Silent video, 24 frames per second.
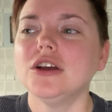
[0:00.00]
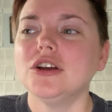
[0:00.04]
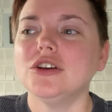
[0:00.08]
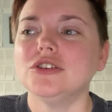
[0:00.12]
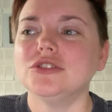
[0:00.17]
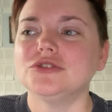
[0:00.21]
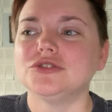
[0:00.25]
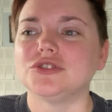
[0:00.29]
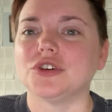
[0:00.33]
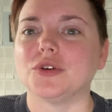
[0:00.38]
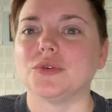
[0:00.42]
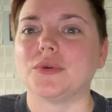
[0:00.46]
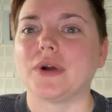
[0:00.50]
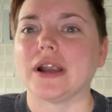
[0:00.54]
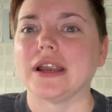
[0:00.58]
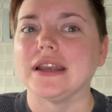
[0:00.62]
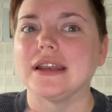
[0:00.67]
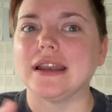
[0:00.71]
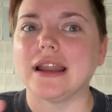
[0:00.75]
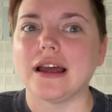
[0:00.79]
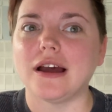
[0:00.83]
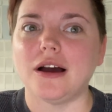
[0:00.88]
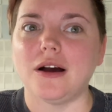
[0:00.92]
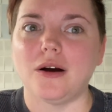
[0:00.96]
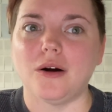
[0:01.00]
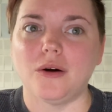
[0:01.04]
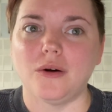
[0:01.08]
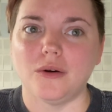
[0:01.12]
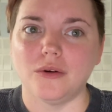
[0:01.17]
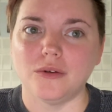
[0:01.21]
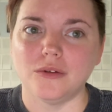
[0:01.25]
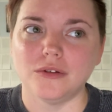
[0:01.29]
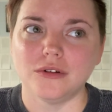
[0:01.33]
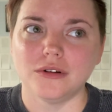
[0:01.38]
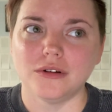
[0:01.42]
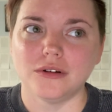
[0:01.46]
So right
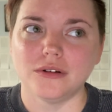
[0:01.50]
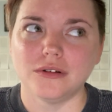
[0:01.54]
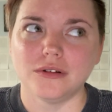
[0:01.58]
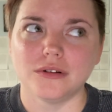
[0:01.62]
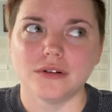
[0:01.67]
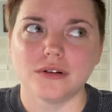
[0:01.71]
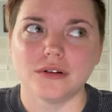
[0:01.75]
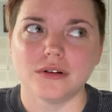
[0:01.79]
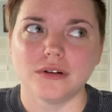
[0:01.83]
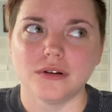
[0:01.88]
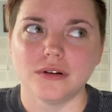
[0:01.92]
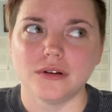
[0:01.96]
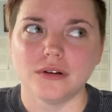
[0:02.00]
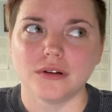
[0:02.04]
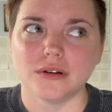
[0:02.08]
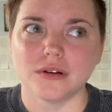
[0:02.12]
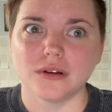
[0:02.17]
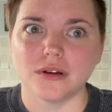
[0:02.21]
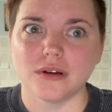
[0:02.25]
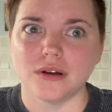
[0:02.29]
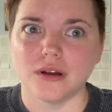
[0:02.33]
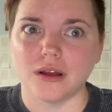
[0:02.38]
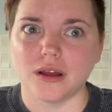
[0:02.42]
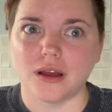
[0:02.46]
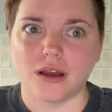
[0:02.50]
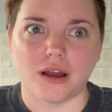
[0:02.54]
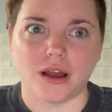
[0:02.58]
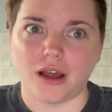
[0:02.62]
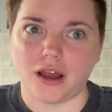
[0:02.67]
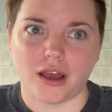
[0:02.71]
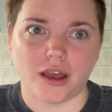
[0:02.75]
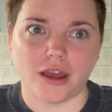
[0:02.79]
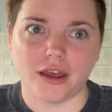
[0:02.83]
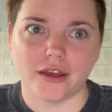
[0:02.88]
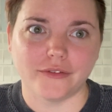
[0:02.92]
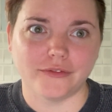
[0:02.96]
now,
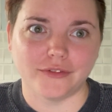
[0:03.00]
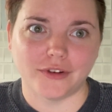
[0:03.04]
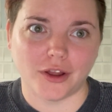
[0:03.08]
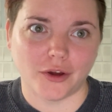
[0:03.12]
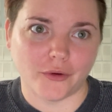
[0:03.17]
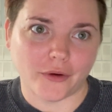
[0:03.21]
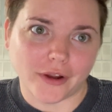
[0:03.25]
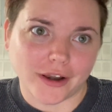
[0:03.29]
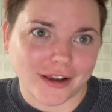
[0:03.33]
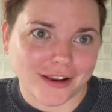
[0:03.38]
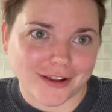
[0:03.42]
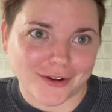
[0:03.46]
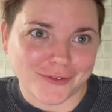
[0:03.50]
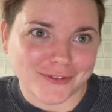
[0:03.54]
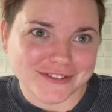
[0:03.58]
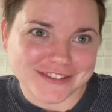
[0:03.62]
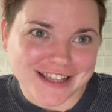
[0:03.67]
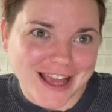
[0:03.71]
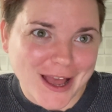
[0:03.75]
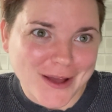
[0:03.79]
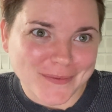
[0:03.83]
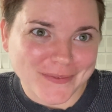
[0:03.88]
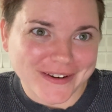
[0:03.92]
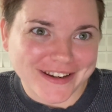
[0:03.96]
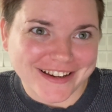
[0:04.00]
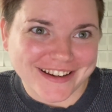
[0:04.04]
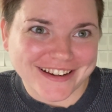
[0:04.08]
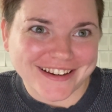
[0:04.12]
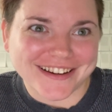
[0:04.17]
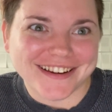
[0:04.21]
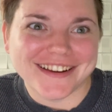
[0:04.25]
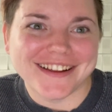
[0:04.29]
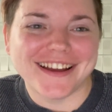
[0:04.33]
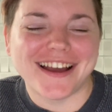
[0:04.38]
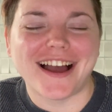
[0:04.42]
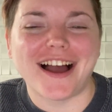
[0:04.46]
I have no idea what's
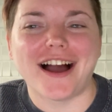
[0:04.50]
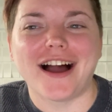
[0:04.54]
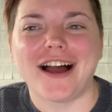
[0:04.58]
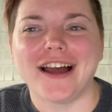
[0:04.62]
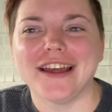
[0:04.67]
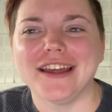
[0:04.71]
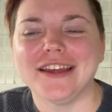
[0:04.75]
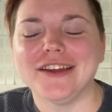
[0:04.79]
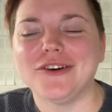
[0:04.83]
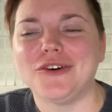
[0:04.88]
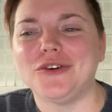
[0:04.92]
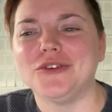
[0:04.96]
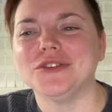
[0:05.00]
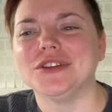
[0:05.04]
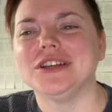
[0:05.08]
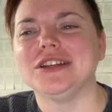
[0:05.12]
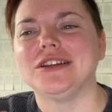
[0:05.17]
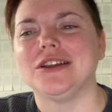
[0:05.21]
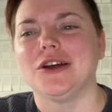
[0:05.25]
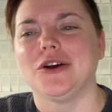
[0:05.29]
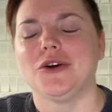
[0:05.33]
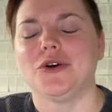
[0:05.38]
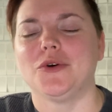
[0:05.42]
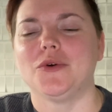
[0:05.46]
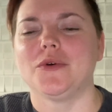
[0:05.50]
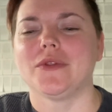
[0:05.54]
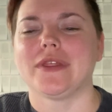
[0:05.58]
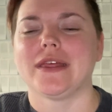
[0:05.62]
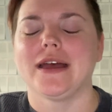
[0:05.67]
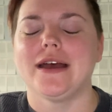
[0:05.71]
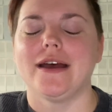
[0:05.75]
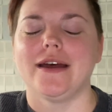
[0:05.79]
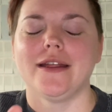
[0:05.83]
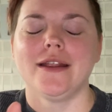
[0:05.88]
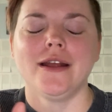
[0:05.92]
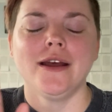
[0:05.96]
happening. I only know
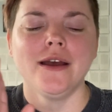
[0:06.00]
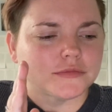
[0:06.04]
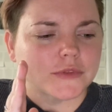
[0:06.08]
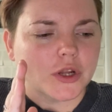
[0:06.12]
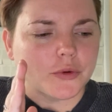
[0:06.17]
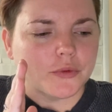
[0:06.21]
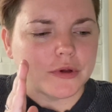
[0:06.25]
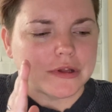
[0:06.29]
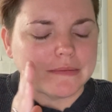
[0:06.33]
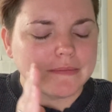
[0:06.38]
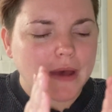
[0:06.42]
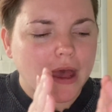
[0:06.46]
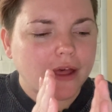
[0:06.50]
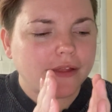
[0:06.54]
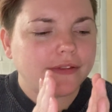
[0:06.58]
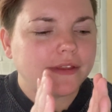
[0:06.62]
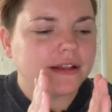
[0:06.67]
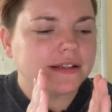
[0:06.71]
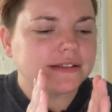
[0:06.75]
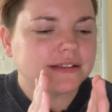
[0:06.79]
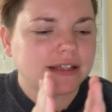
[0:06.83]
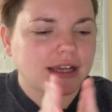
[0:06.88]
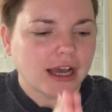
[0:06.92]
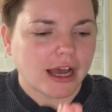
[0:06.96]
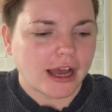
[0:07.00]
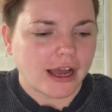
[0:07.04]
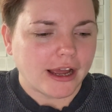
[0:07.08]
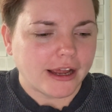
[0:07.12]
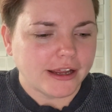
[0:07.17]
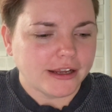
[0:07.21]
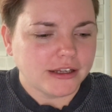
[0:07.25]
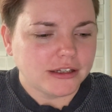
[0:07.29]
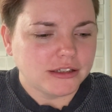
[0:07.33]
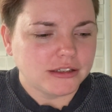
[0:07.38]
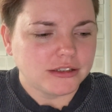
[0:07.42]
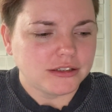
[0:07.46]
that we met this guy